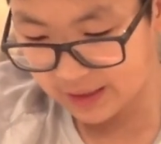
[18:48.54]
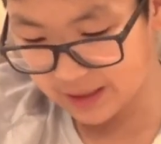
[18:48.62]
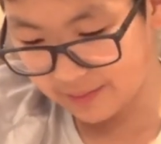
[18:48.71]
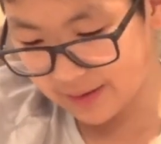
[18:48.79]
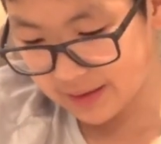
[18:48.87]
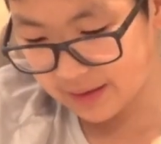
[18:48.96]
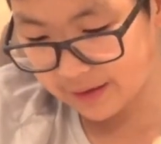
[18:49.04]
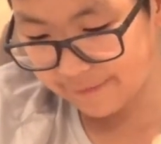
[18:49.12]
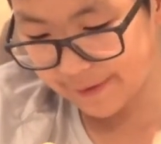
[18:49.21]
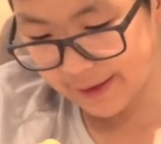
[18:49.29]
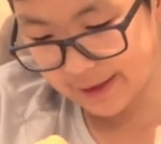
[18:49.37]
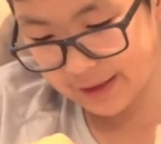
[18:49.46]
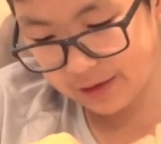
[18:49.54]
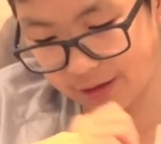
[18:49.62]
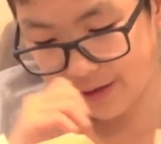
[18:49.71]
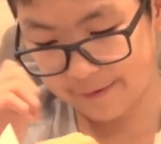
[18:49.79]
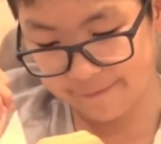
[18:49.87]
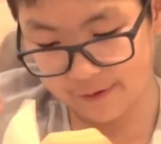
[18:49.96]
Hear my son, your father's
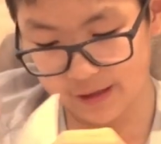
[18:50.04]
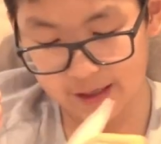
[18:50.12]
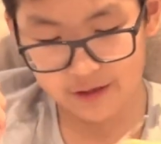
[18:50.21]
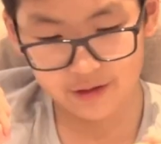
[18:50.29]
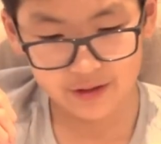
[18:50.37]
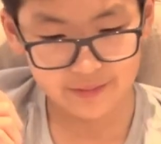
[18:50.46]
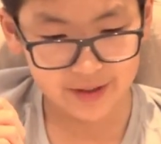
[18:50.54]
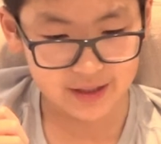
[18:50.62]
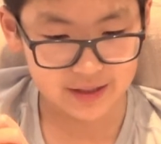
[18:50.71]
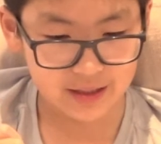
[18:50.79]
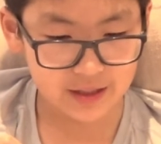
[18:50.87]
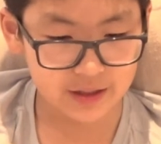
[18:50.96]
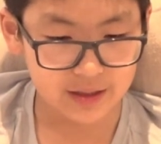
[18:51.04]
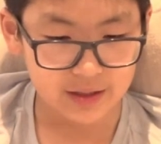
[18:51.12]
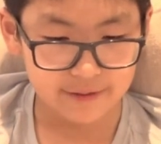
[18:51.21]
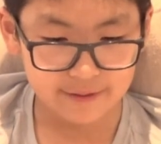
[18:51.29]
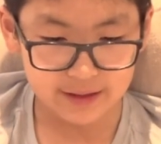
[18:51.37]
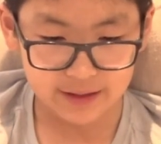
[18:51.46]
instruction. Forsake not your mother's teaching,
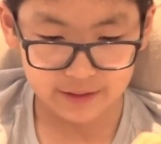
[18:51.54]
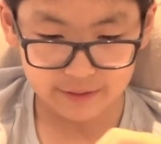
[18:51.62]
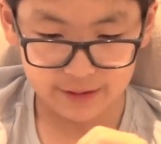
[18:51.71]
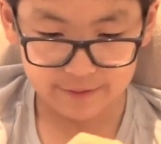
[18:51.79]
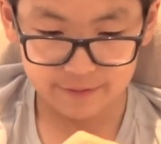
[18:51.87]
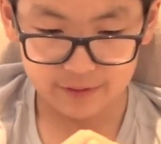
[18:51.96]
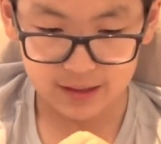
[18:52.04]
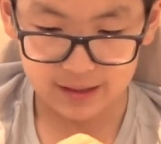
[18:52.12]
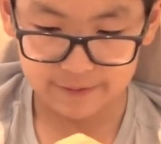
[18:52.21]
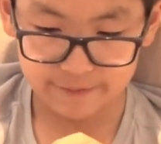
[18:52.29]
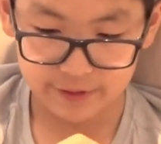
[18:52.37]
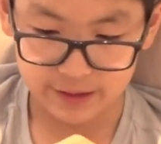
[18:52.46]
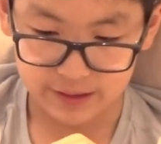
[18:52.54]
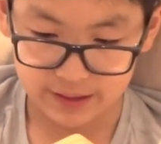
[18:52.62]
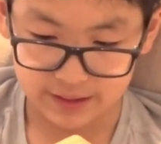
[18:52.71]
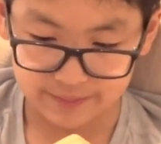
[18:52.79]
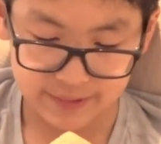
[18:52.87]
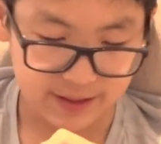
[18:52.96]
for they are a grateful garland for your head
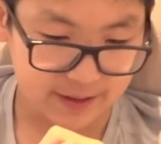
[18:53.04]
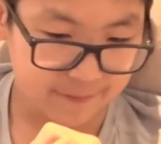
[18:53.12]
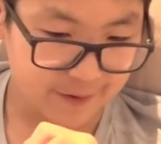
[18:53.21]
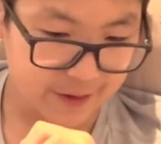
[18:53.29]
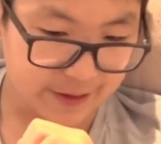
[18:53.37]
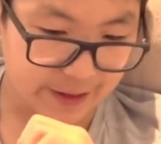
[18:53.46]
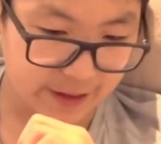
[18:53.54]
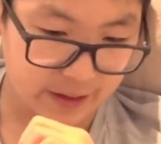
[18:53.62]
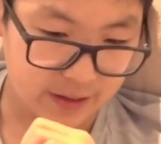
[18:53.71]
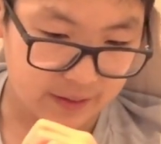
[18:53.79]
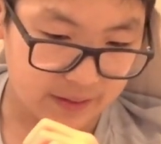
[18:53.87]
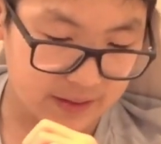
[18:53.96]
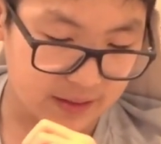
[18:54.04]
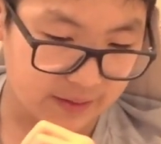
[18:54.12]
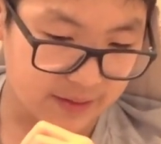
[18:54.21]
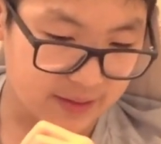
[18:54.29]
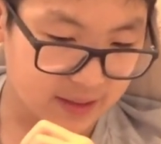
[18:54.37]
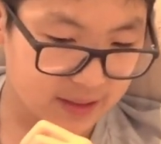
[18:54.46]
and pendants for your neck. My son,
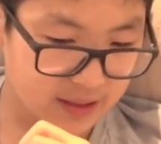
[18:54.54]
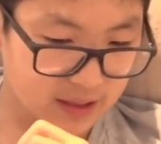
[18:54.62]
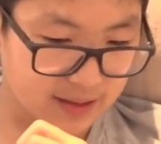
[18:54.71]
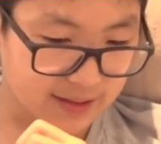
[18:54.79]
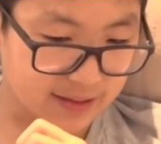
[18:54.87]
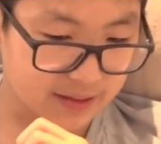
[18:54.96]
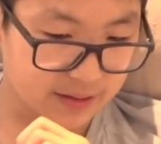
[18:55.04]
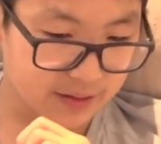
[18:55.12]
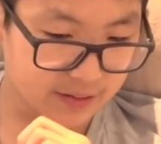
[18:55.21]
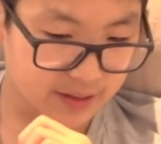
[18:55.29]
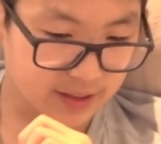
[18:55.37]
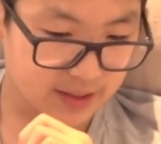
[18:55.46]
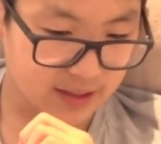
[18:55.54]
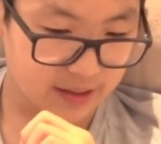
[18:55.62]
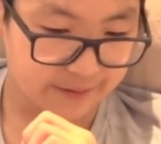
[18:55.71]
as sinners entice you, do not consent.